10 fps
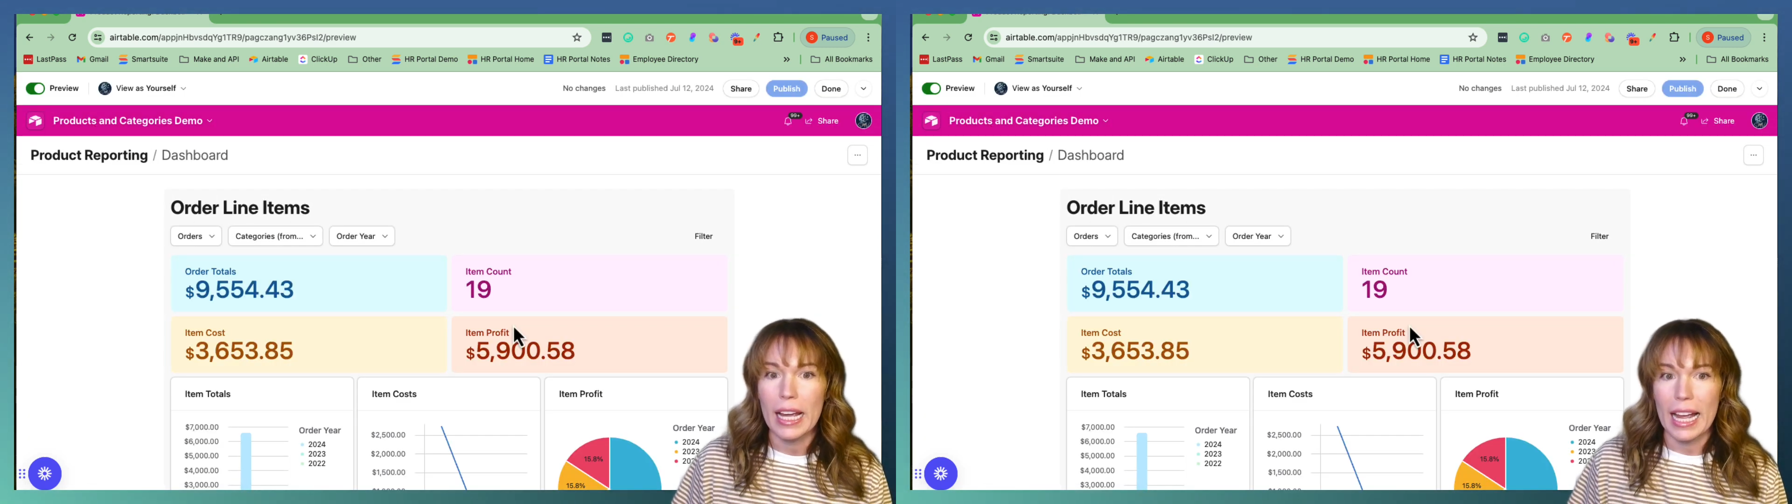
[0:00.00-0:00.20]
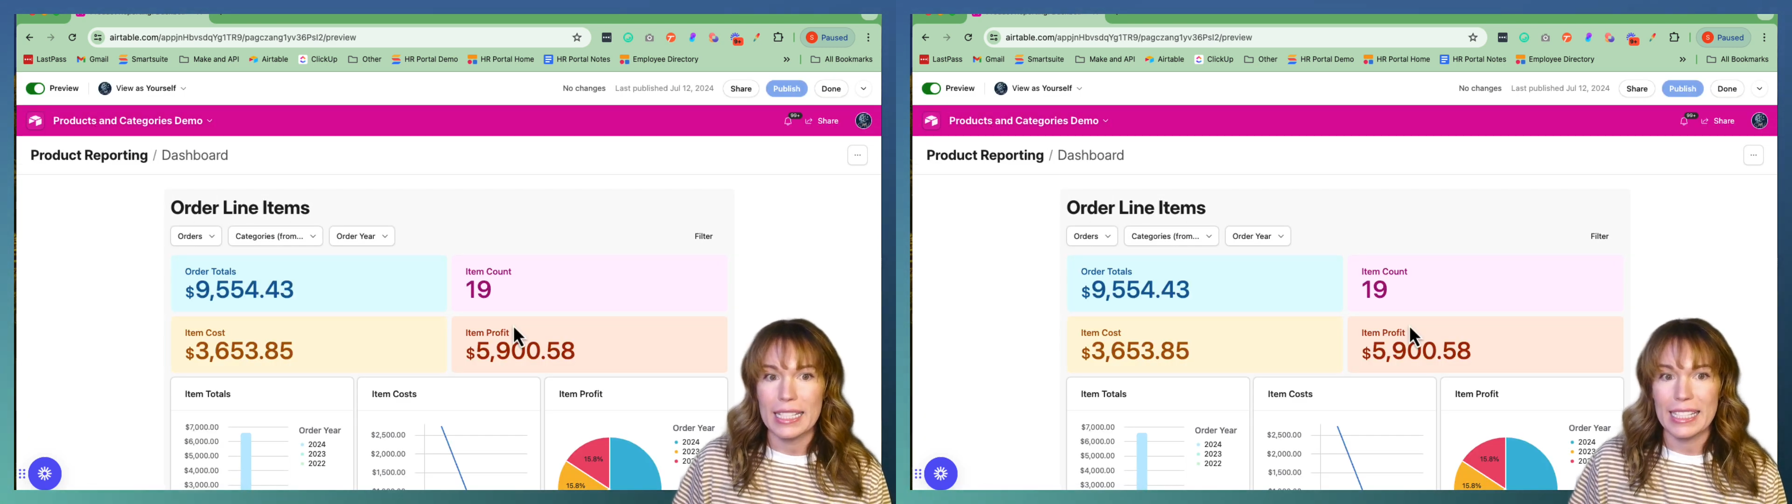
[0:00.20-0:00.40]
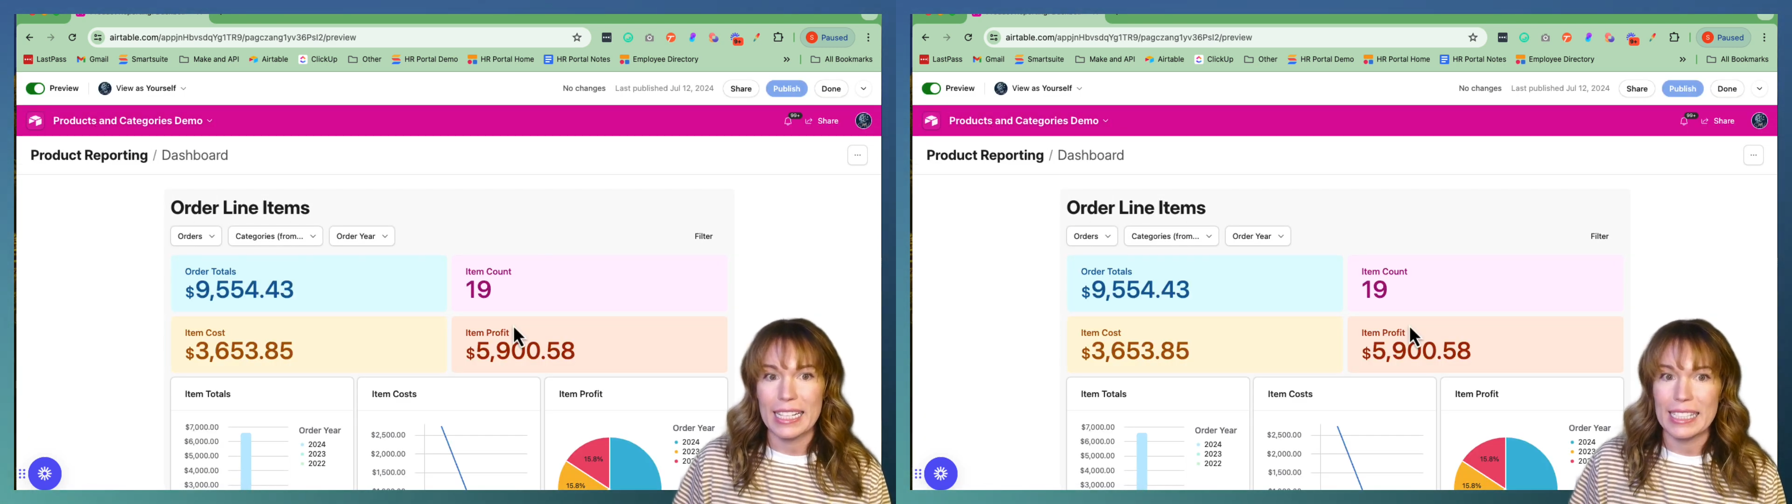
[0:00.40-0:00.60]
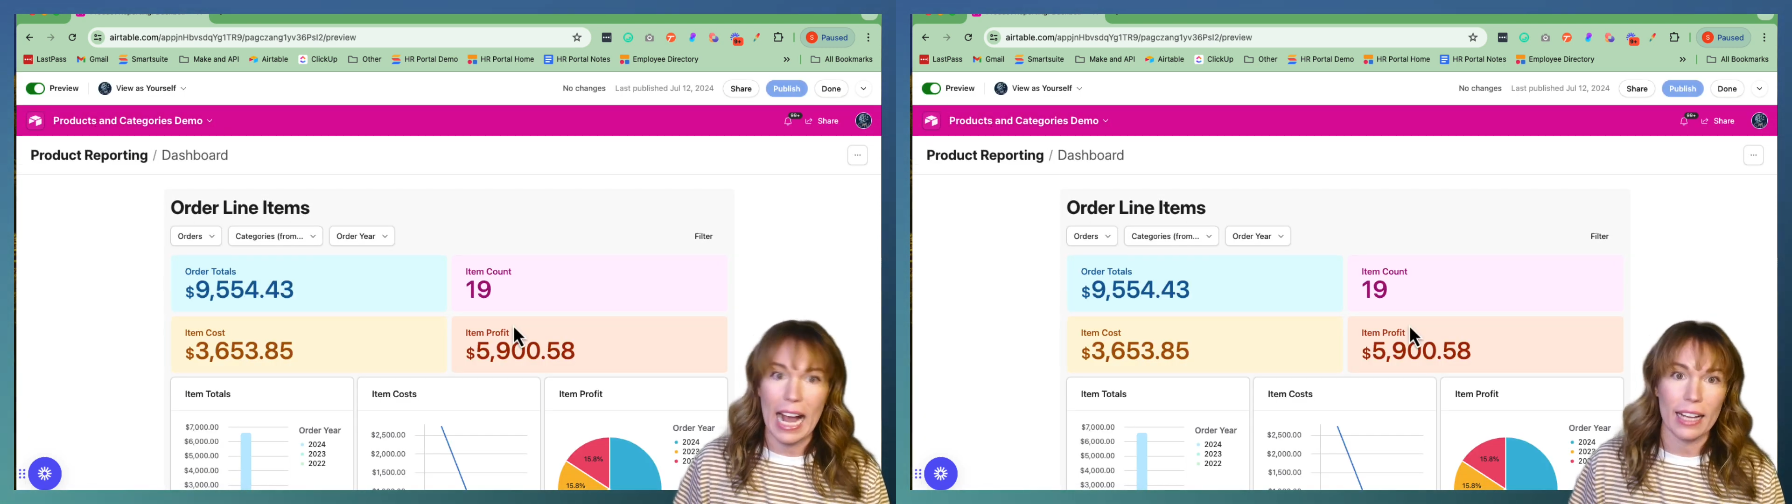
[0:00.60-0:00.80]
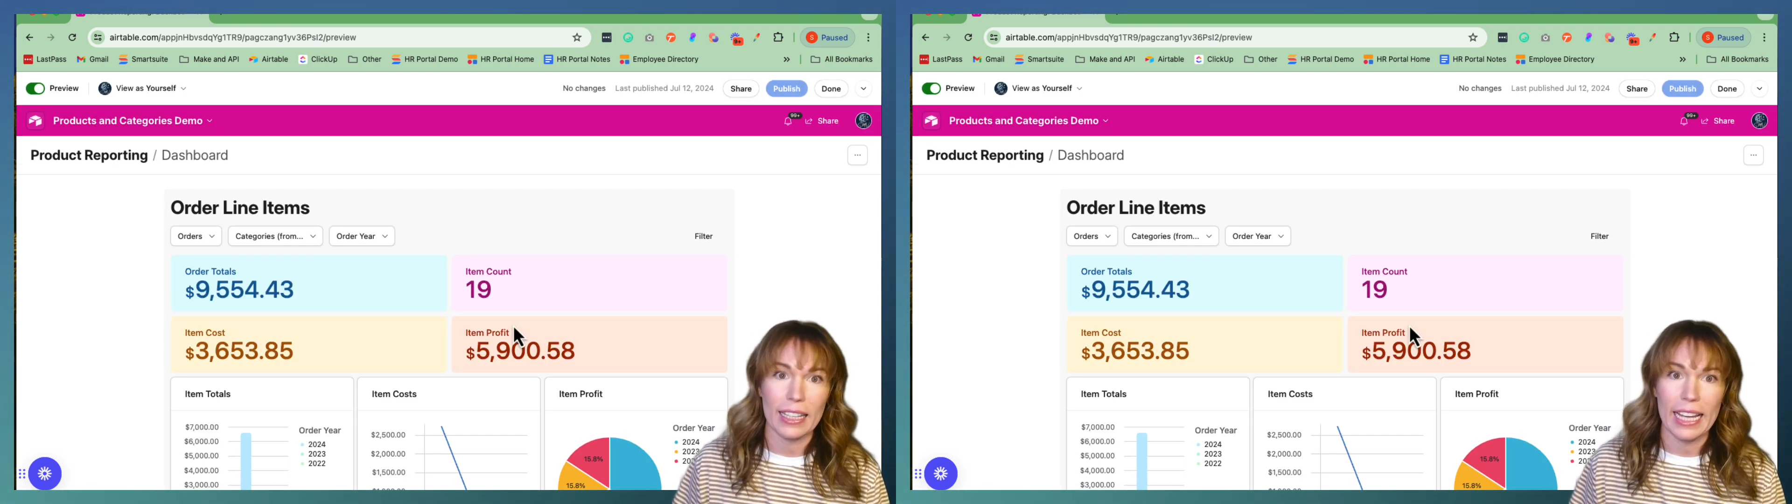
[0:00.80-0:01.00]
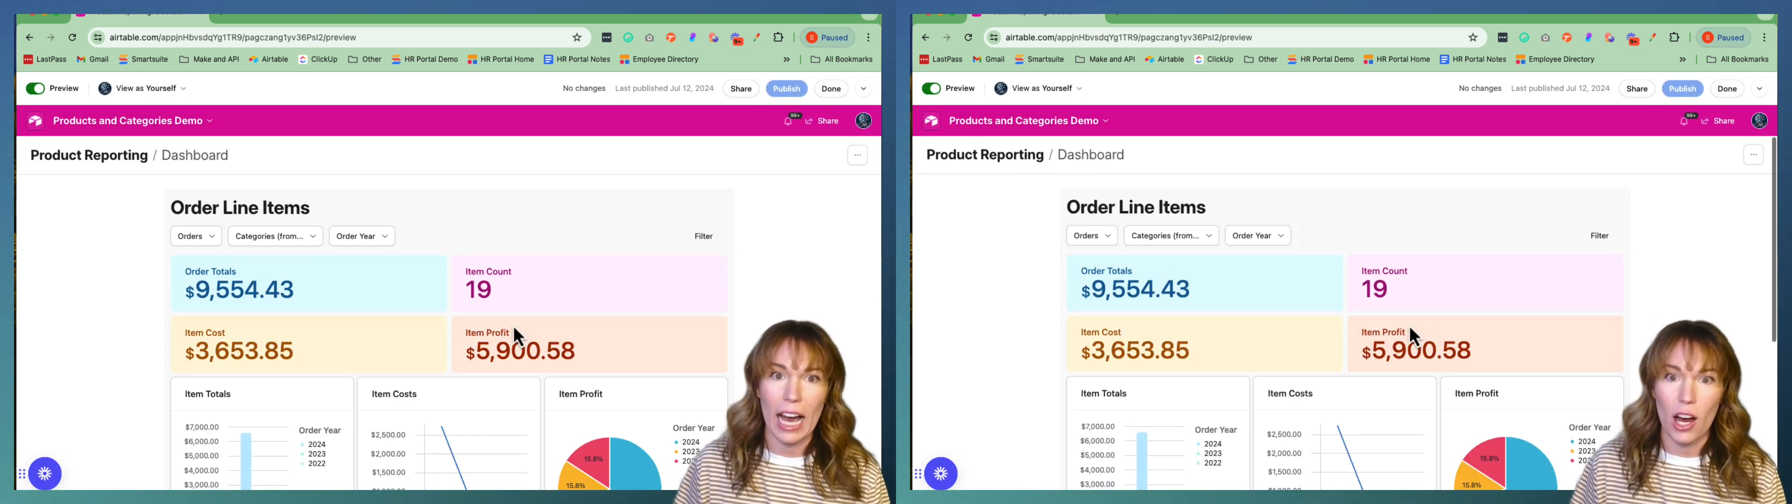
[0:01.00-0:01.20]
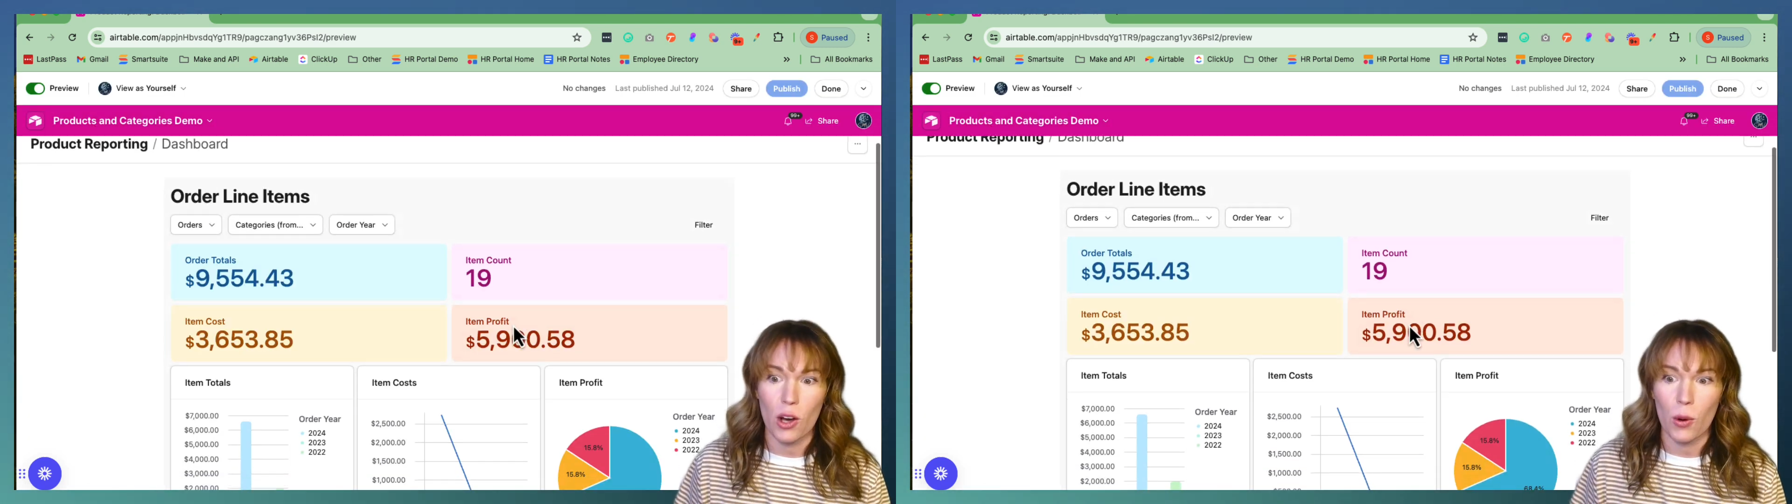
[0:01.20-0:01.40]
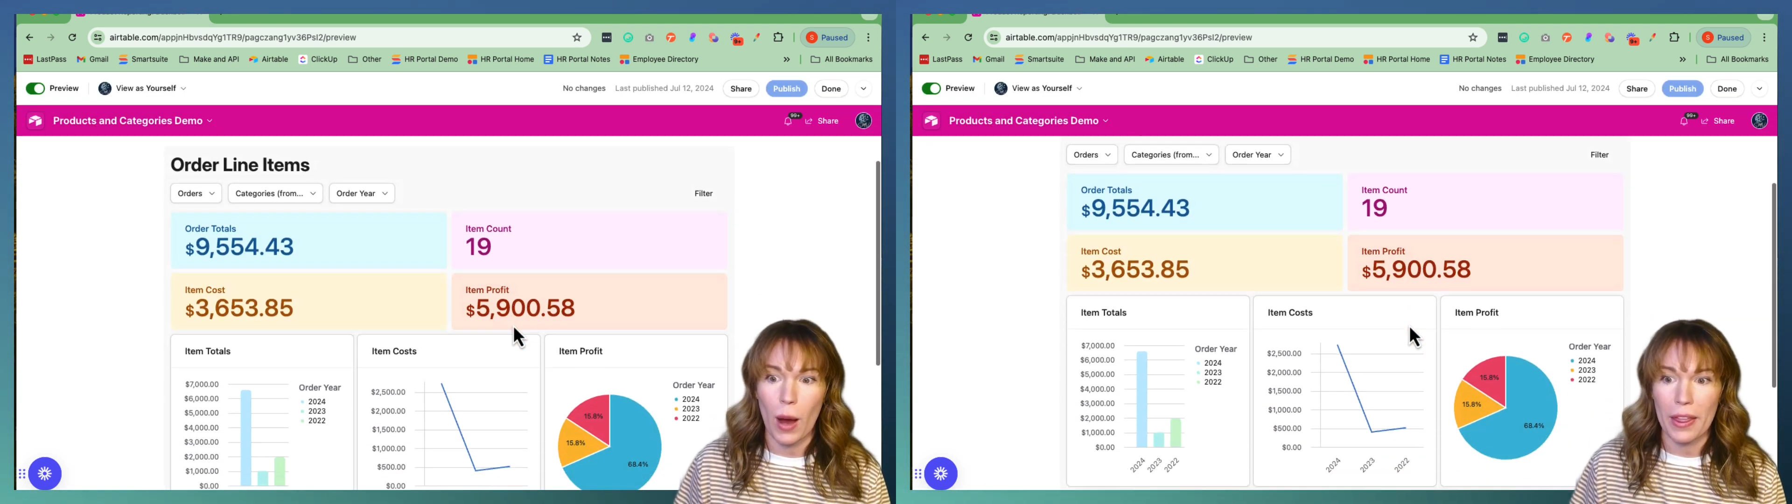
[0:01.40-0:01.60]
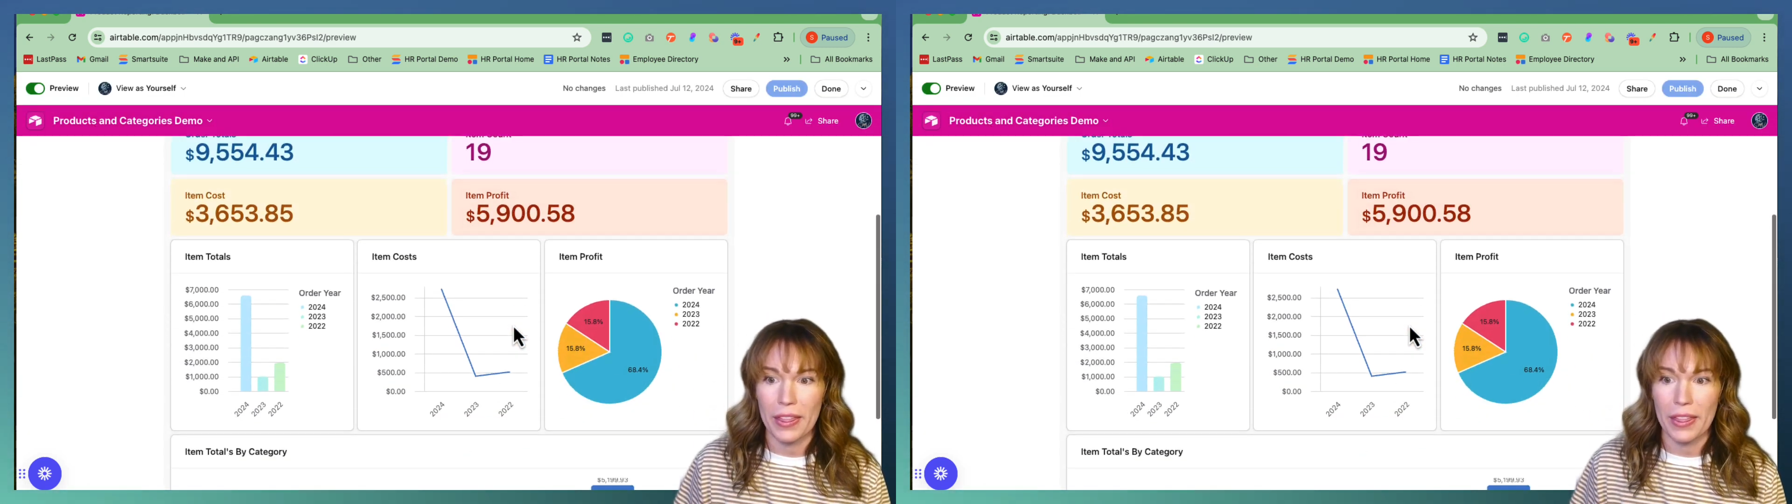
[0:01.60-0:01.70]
and see exactly how